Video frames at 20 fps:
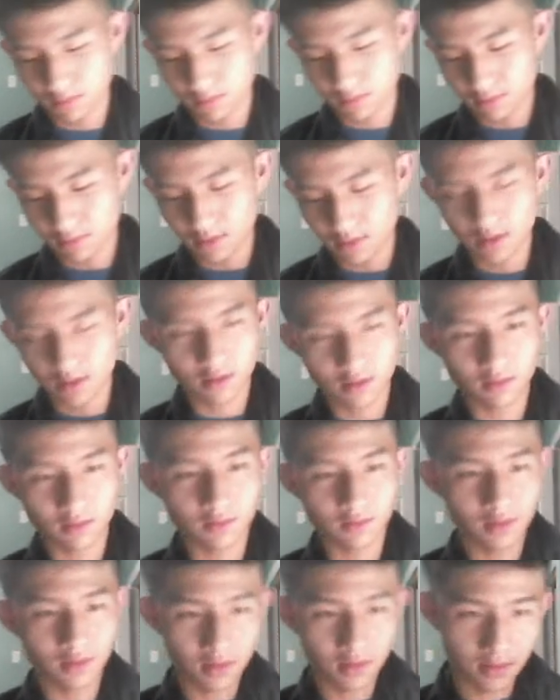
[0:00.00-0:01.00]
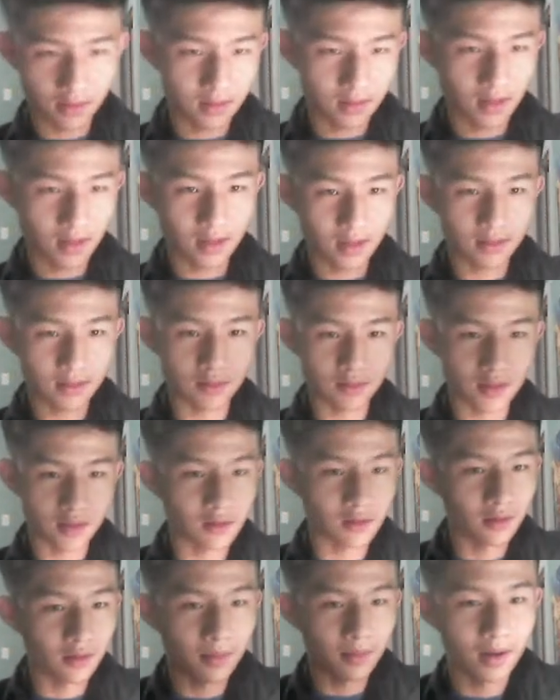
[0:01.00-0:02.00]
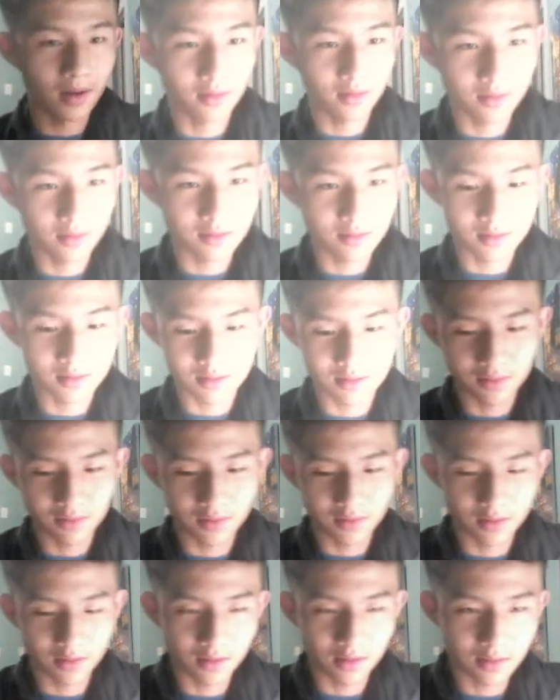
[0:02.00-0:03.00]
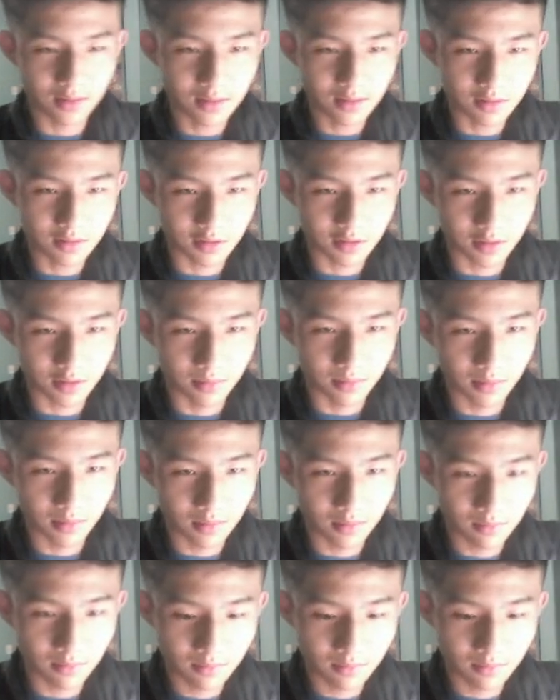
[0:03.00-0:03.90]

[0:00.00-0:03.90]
think of like this esoteric macros and stuff like that. This is just input.